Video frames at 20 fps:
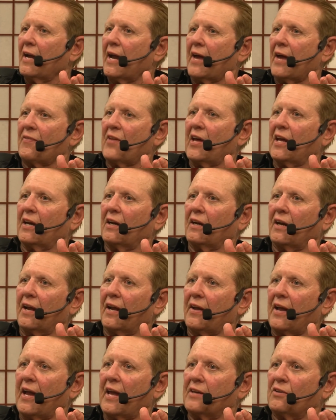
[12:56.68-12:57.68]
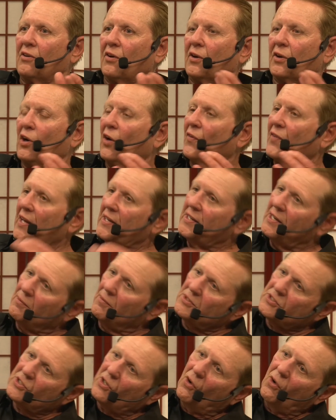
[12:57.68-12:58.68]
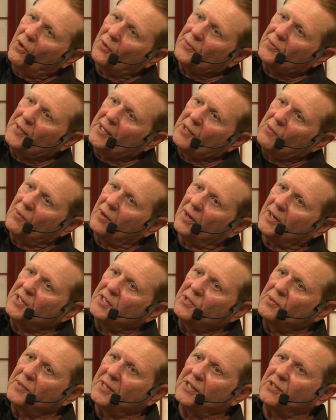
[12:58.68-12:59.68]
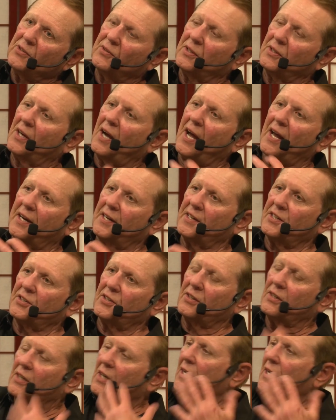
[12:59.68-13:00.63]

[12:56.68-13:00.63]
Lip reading: And then, then there was a whole thing where Huey Newton got into,